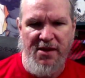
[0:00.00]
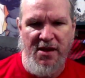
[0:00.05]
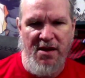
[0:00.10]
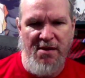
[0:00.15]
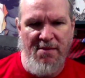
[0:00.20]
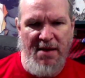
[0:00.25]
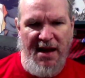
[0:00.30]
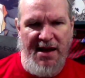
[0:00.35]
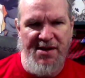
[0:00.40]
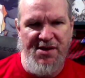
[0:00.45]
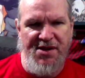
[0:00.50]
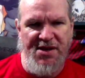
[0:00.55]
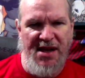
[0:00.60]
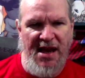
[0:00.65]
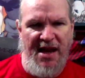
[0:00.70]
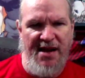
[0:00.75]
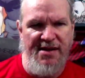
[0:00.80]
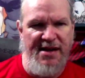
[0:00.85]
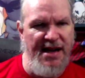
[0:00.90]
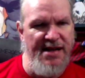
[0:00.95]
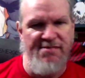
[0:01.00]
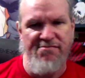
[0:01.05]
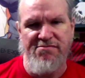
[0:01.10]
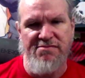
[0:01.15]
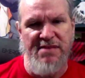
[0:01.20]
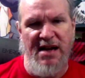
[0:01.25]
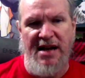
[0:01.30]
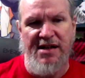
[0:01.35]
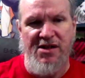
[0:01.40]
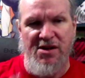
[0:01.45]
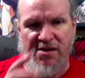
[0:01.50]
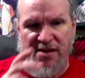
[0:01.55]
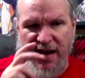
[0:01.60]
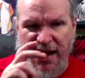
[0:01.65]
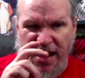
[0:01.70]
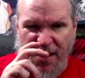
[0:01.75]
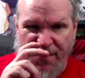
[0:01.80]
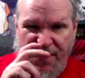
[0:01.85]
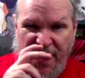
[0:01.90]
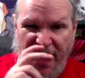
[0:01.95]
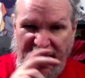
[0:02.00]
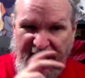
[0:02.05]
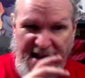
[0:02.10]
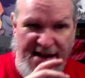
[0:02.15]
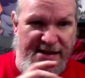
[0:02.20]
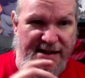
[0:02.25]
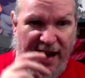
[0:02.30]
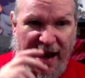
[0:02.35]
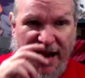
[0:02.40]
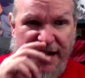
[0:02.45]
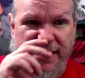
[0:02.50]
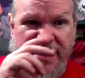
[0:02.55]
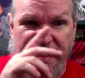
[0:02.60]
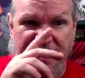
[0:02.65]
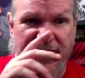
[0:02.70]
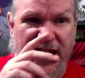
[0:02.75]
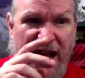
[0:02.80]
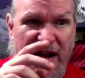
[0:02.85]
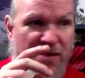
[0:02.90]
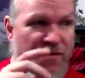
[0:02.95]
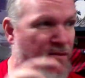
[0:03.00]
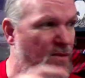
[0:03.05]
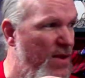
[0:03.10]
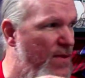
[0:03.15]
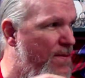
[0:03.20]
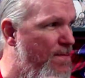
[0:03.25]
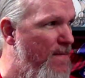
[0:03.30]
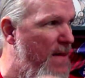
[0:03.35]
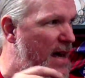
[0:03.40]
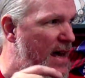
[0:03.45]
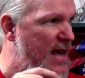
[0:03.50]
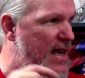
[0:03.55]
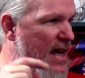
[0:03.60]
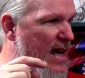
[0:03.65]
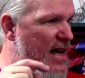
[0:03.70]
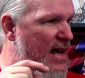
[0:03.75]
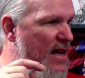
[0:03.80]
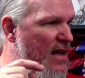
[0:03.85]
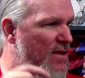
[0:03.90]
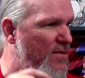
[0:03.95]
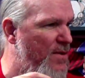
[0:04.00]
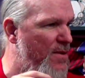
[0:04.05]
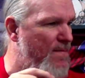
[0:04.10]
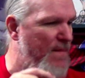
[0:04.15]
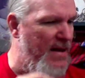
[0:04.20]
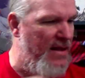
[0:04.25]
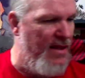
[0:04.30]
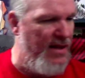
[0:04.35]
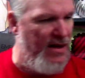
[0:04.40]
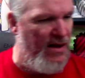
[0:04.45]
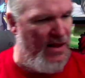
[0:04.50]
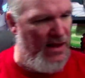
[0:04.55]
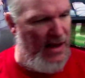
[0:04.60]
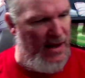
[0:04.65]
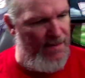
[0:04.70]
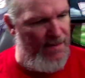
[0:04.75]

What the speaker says: mindset, and I don't have that. And I did that with my little